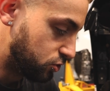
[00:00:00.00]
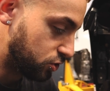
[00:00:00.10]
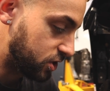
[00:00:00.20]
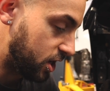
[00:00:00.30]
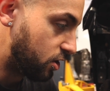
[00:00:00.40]

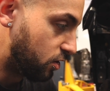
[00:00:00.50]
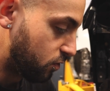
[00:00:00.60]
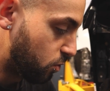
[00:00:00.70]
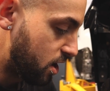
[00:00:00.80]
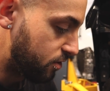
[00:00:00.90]
Just getting all
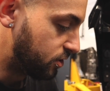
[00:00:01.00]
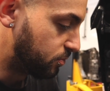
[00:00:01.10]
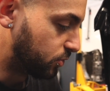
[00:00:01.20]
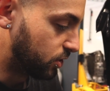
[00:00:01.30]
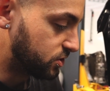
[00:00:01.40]
the wiring in
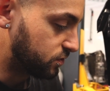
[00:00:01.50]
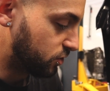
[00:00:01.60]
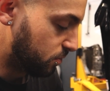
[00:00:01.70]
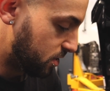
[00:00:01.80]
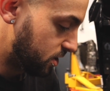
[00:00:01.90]
place. I've
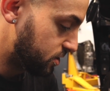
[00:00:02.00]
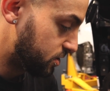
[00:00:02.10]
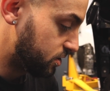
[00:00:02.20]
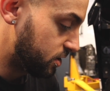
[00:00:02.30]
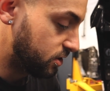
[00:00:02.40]
got my
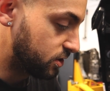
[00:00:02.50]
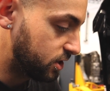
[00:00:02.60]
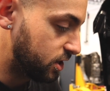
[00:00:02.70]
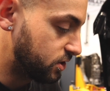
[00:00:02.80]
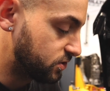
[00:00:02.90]

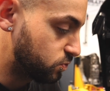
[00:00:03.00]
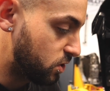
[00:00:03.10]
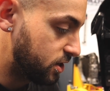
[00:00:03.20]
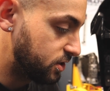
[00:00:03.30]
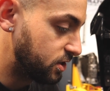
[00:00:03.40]
indicators
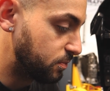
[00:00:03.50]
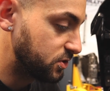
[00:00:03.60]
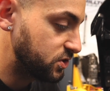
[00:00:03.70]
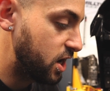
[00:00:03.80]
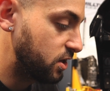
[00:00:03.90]
wired in and my
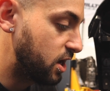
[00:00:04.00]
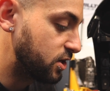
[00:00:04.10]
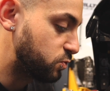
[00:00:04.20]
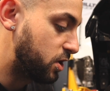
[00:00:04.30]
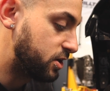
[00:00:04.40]
side
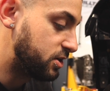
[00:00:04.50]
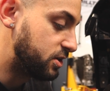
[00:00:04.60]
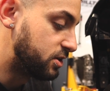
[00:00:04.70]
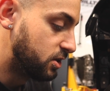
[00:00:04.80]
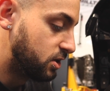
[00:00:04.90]
lights wired
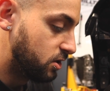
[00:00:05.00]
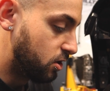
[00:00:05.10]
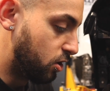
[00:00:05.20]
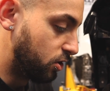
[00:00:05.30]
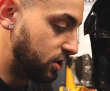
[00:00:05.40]
in.
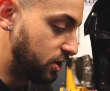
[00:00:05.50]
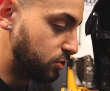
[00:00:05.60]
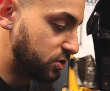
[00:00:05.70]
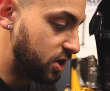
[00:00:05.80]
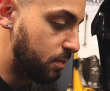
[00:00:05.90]
All I need to
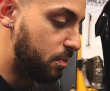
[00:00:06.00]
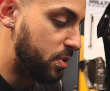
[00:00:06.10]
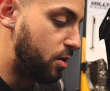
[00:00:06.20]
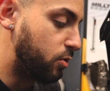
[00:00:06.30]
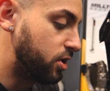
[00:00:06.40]
do is get my
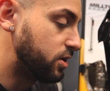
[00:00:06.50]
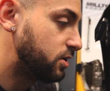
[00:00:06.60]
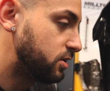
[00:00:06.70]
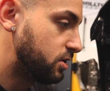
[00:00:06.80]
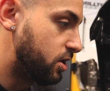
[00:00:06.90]
power in.
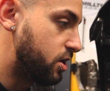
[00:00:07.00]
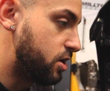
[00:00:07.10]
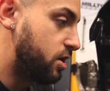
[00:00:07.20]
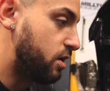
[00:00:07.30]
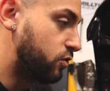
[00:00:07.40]

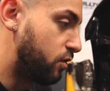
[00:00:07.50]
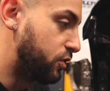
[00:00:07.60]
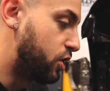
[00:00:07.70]
I've got the